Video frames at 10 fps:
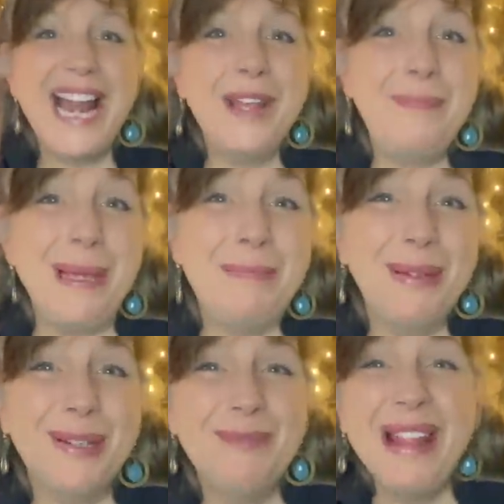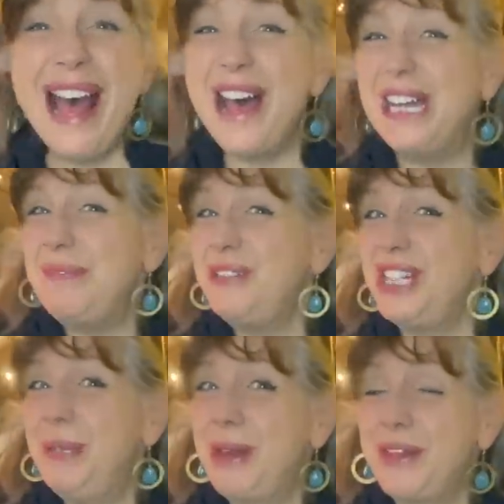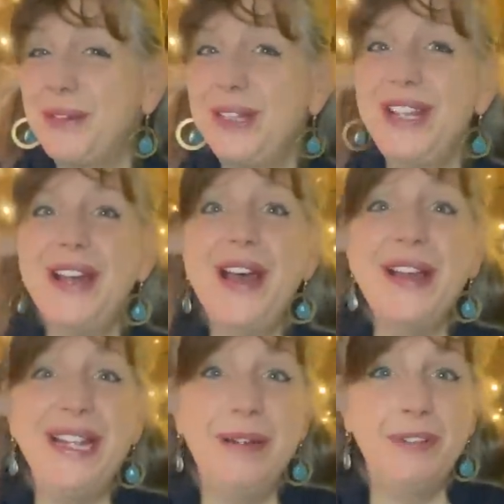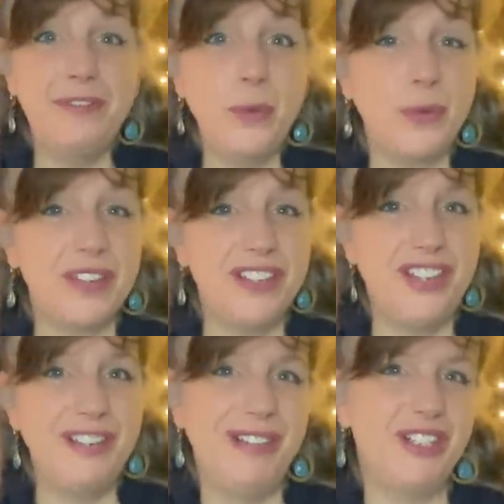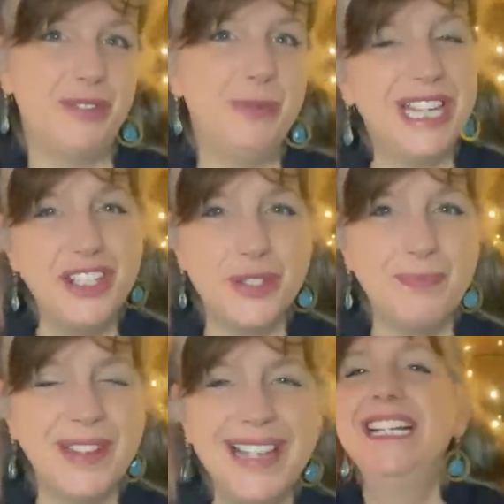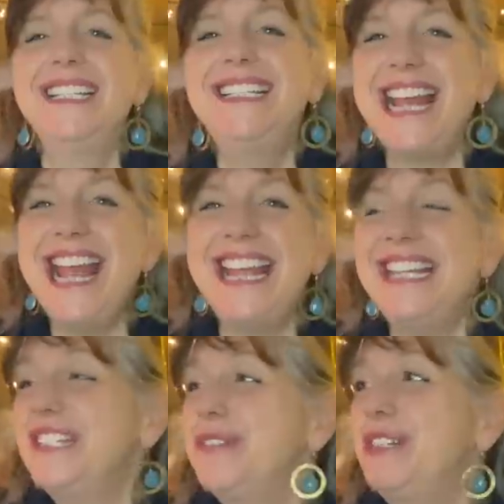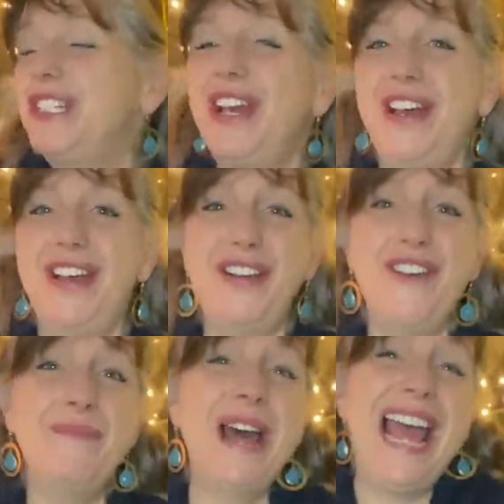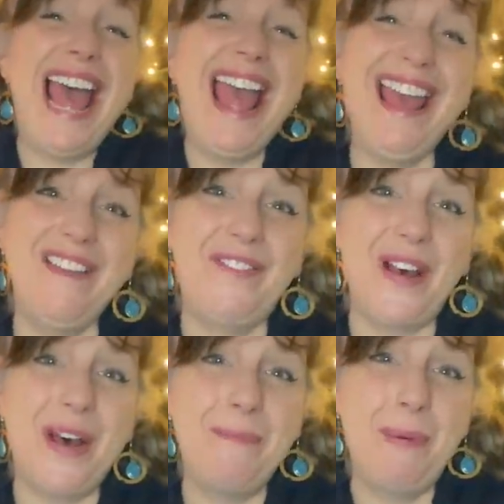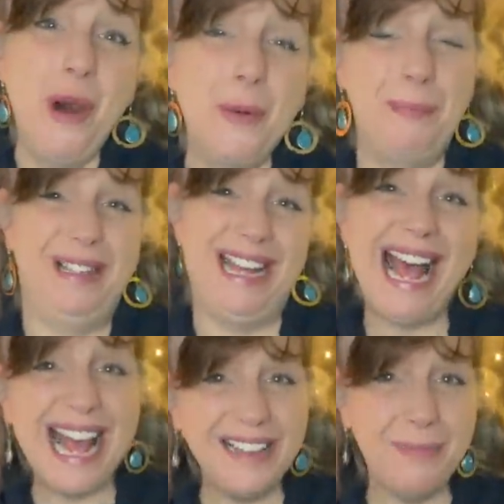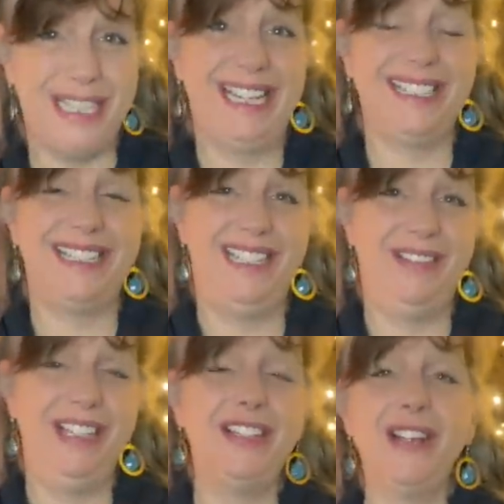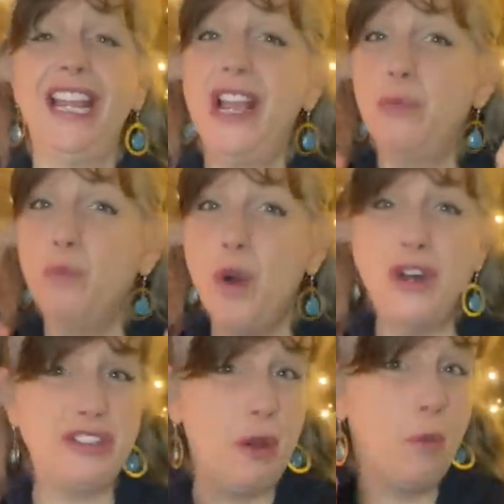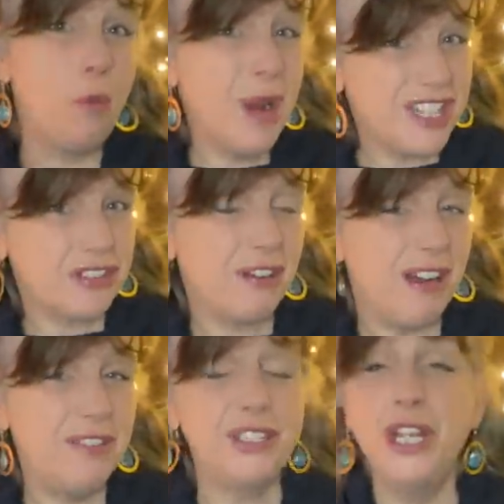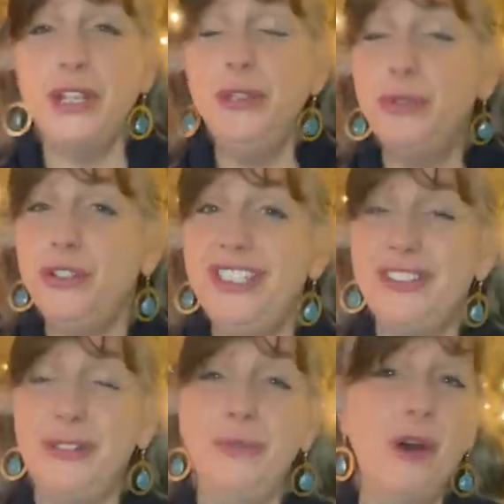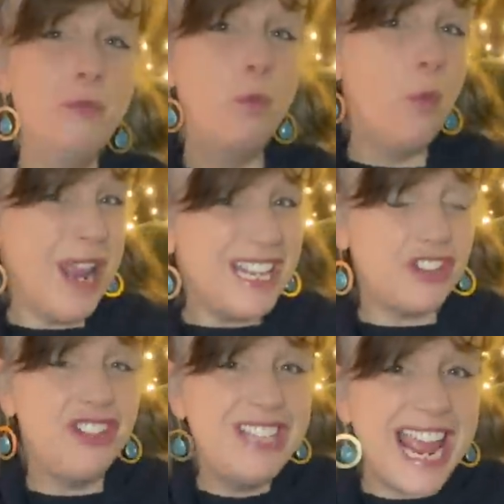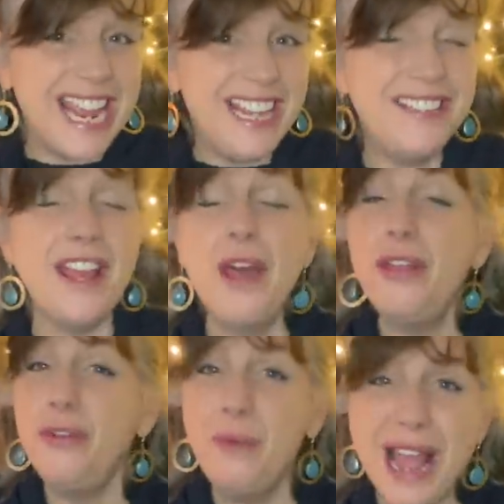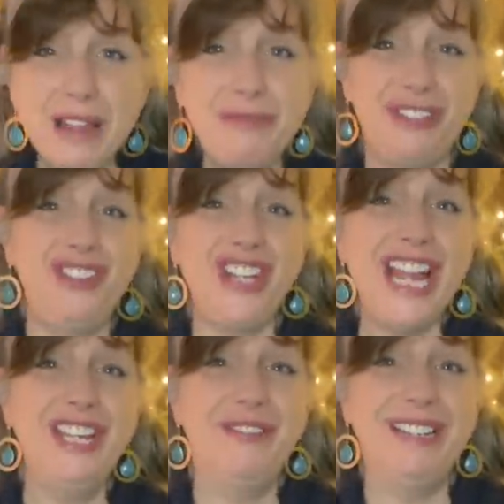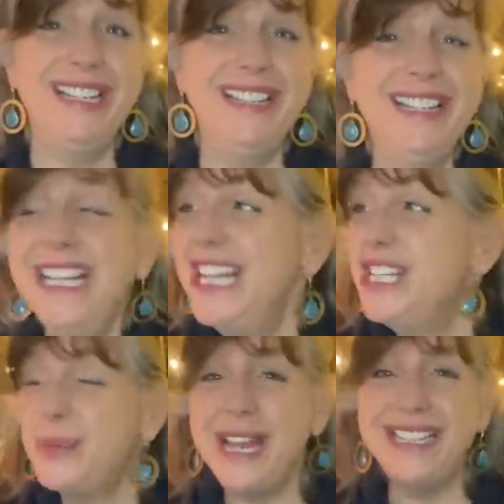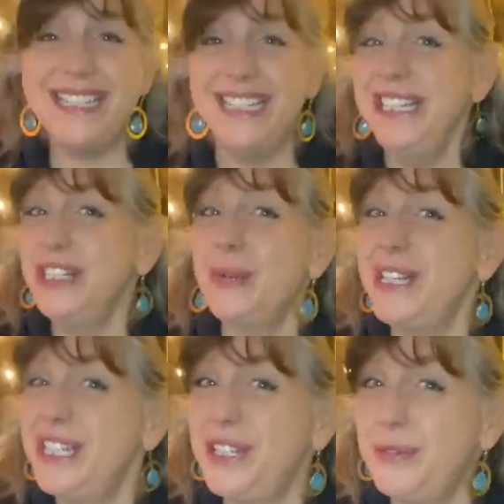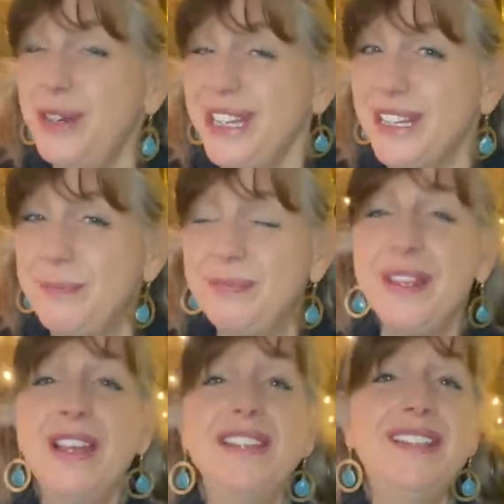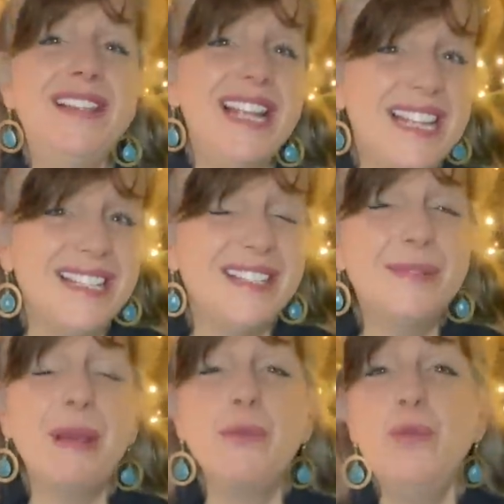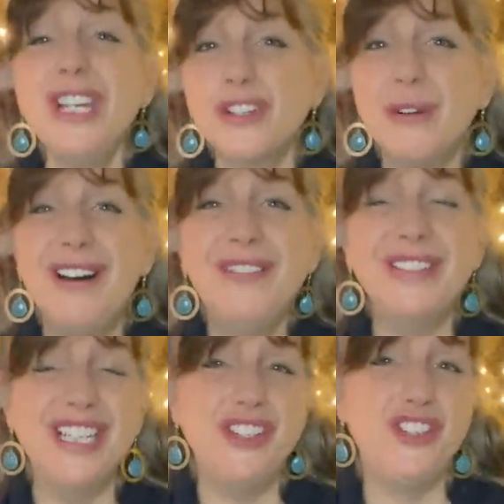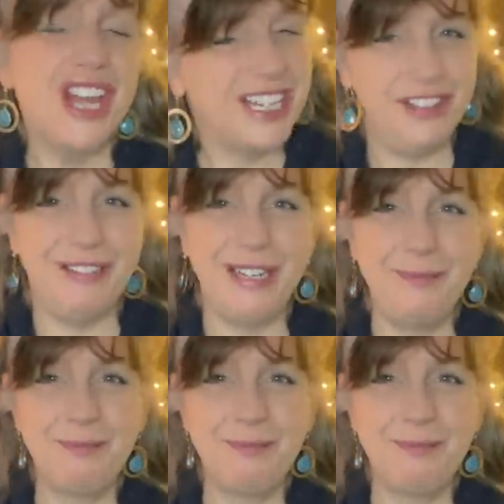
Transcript: Hello people, I'm Ginny Metheral and I am a fourth generation witch. Today is the return of my ever popular Almanac series, looking at what witchcraft you can do on which days throughout January in 2023. This is my witchcraft in January.